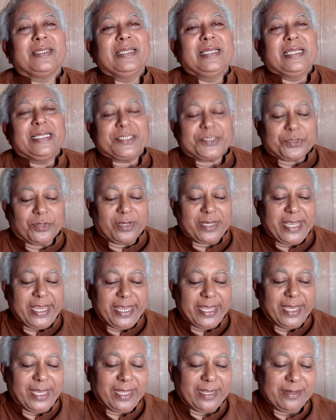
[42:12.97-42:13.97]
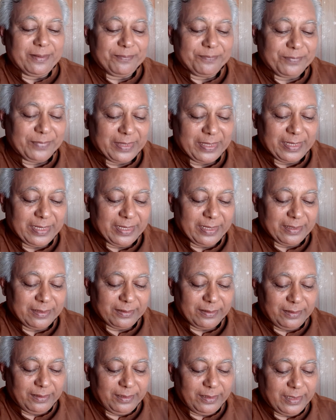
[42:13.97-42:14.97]
So here
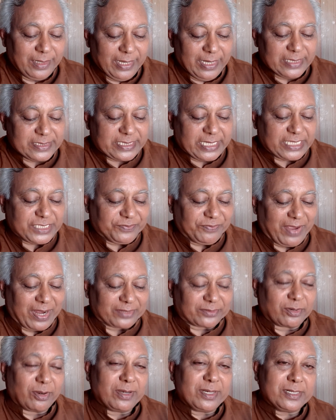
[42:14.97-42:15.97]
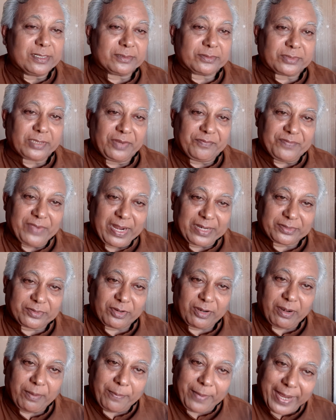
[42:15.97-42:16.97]
6 factorial into 3
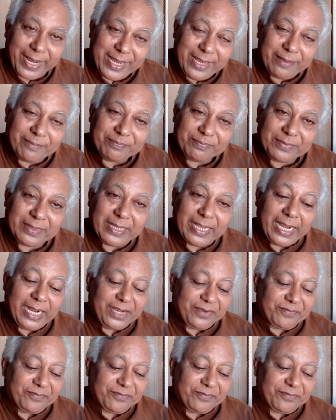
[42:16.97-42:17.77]
factorial by 8